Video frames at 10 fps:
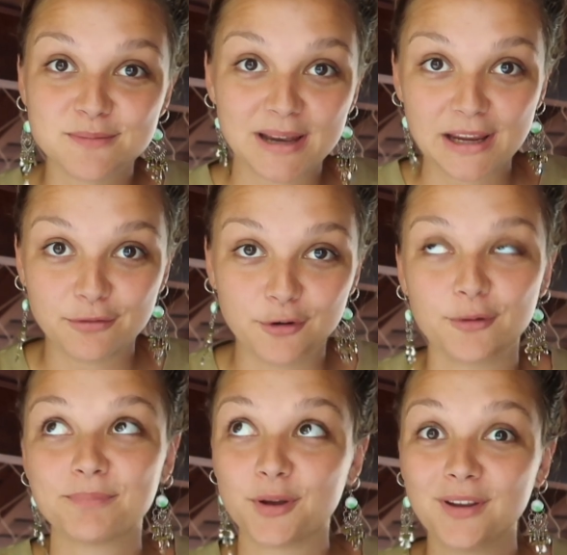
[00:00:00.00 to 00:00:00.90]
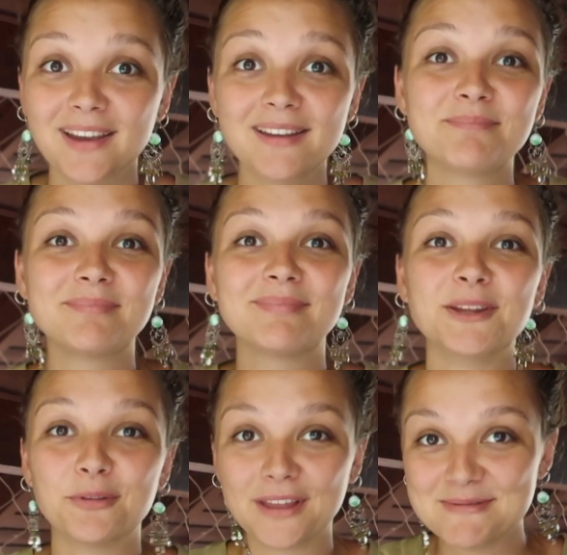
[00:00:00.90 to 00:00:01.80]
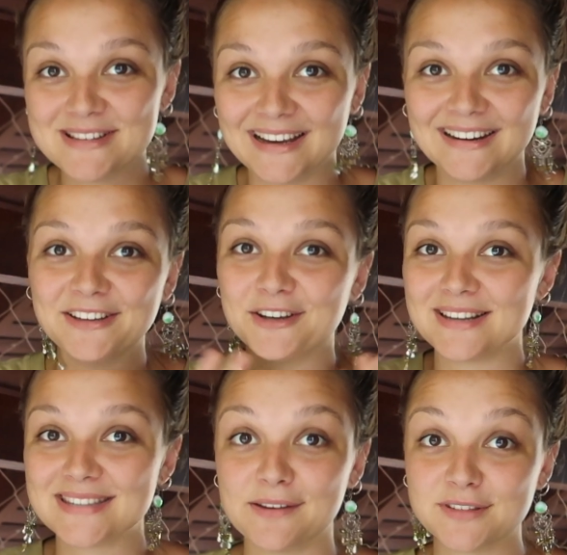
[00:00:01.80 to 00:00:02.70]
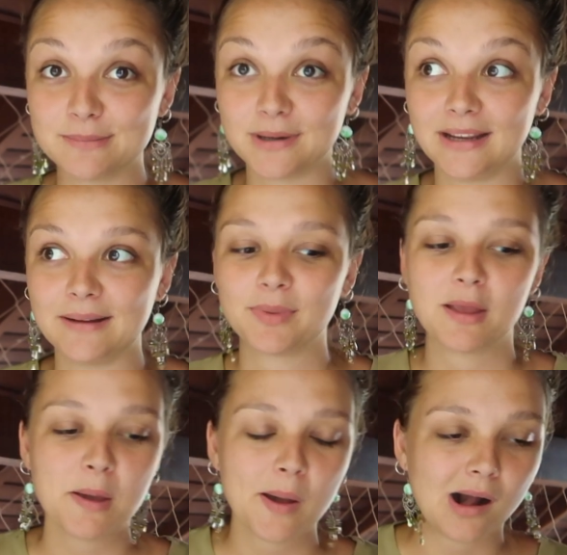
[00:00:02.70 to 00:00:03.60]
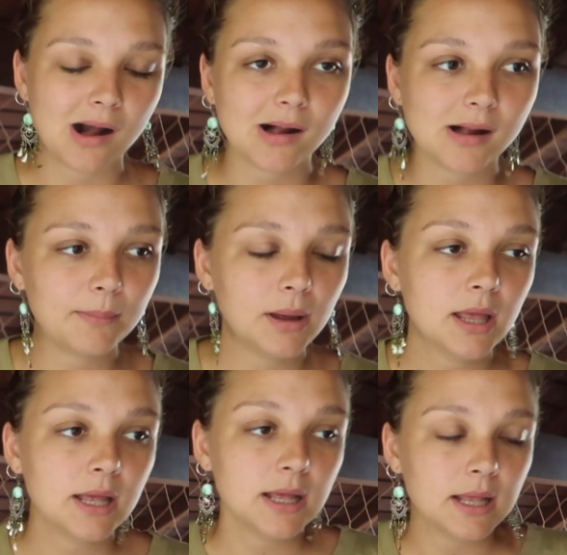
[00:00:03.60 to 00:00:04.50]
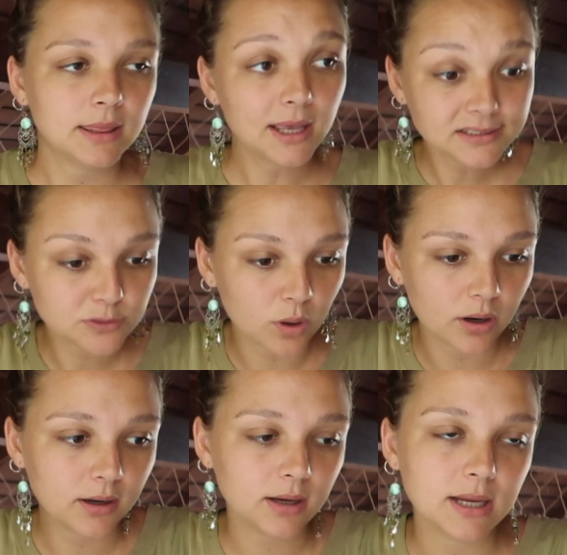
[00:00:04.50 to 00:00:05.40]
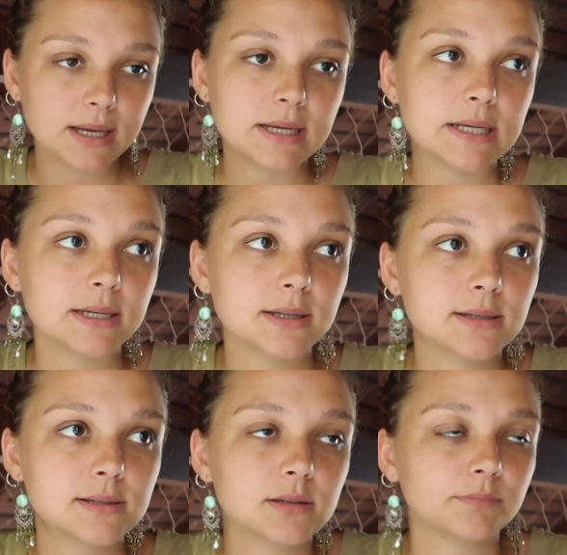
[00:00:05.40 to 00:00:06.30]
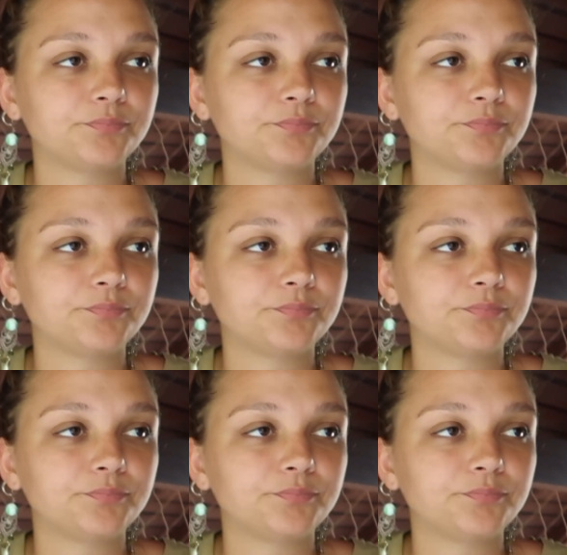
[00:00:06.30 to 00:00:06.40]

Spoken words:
to pay for, okay? You'll thank me later. You're gonna save some money. Next one is,